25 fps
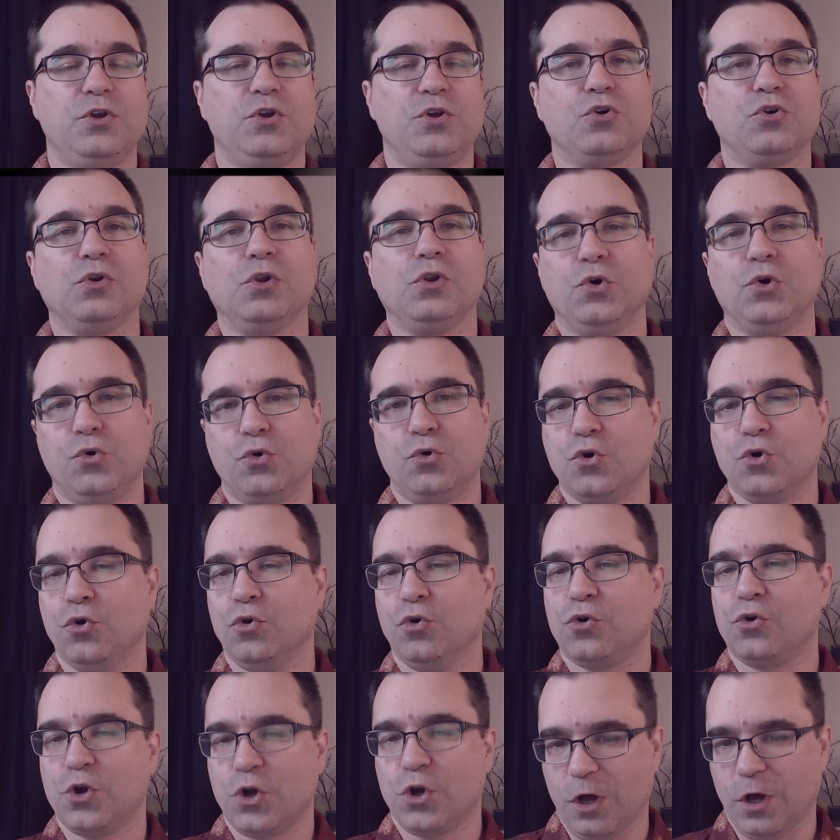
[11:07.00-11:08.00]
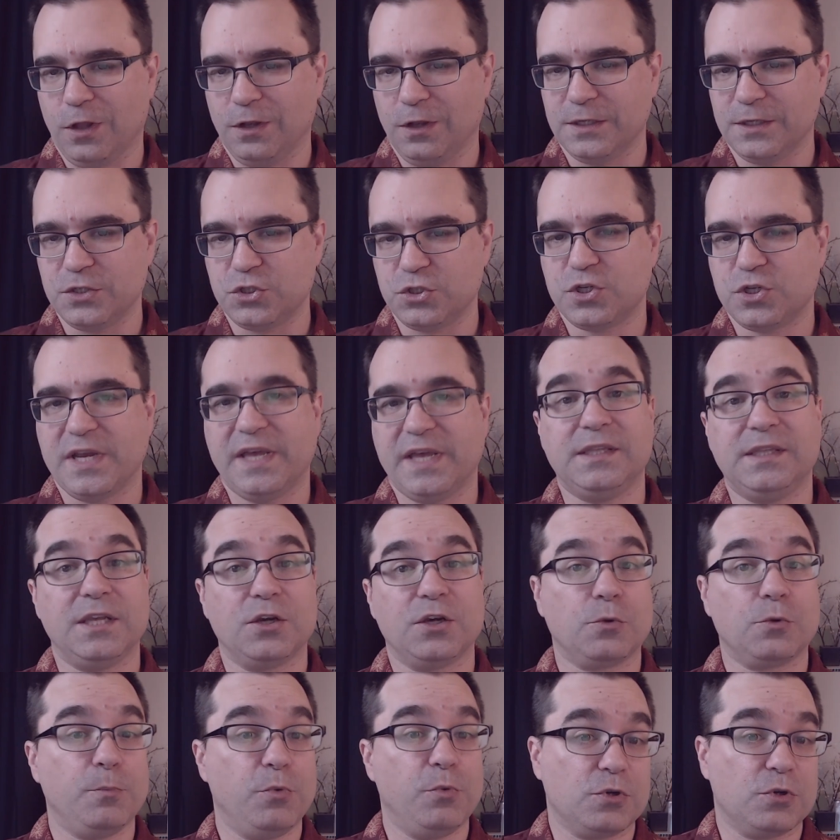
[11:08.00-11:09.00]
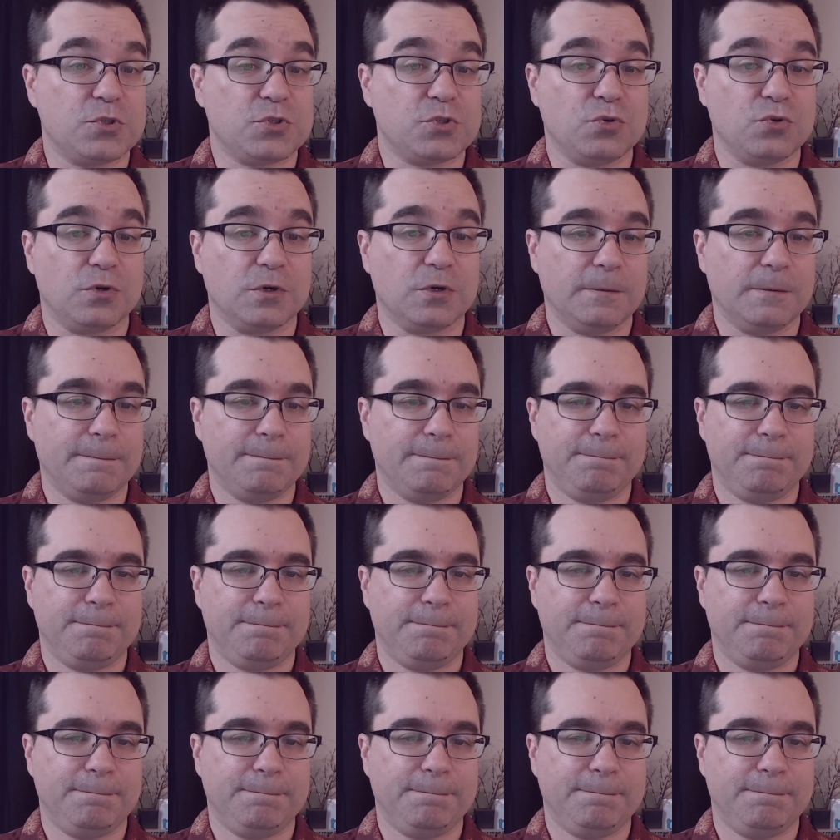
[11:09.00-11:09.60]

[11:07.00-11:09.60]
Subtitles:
your local college and their bookstore.